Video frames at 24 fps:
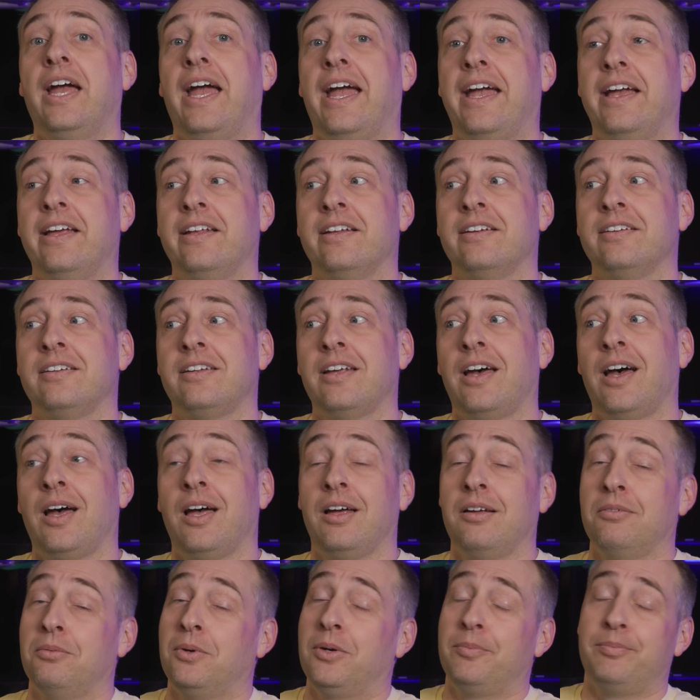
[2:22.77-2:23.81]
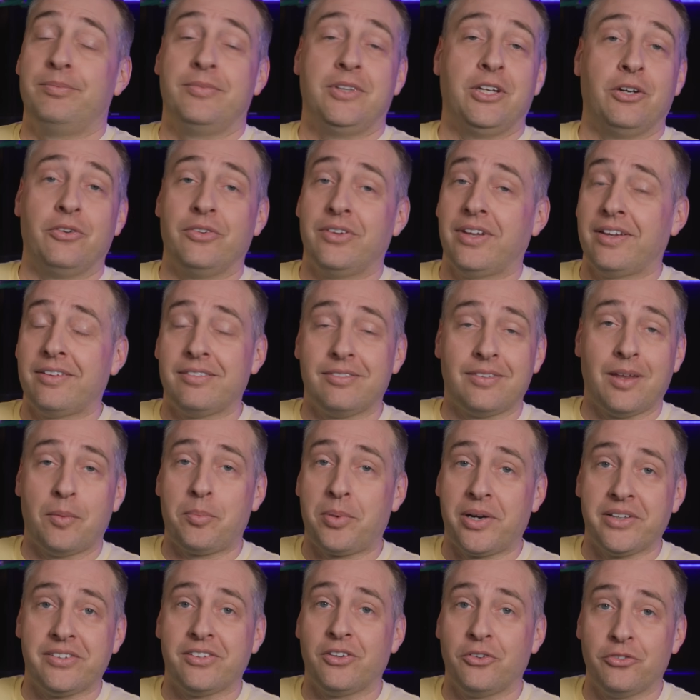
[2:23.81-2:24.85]
and uh, well, you know, the, the
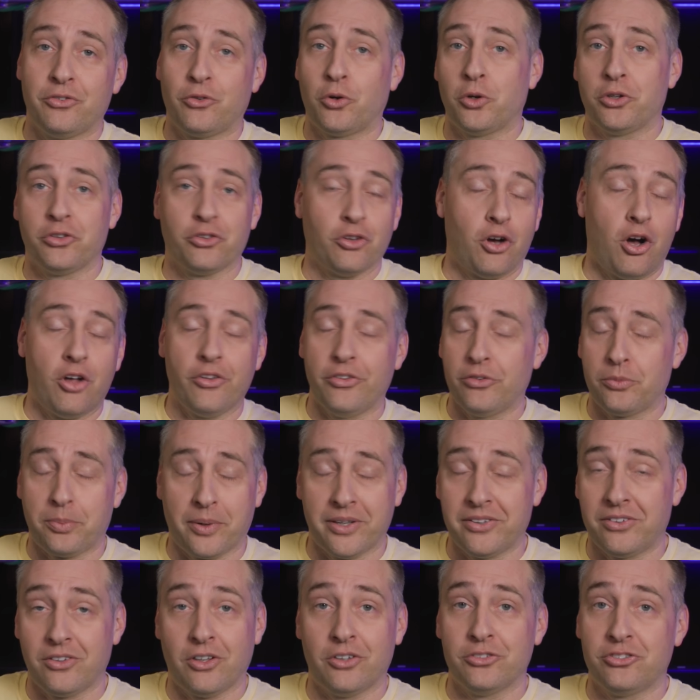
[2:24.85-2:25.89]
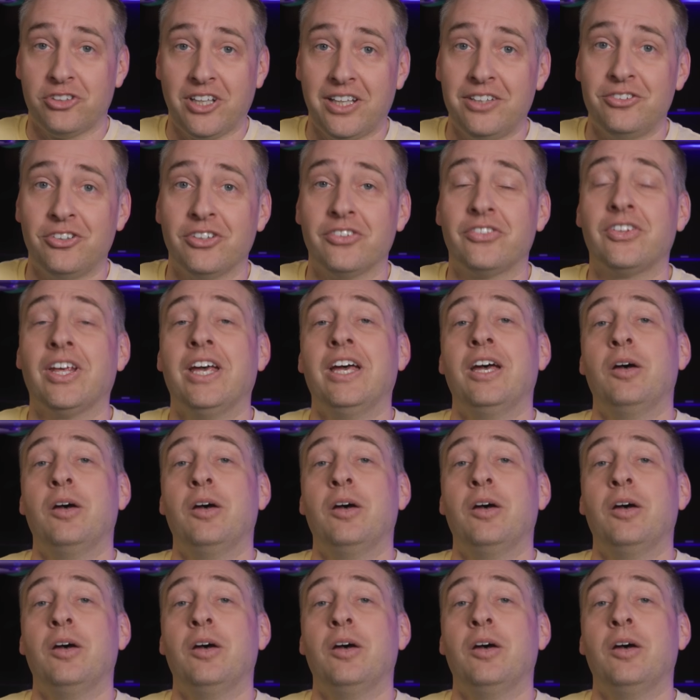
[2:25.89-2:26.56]
pricing, of course, all this pricing all changes,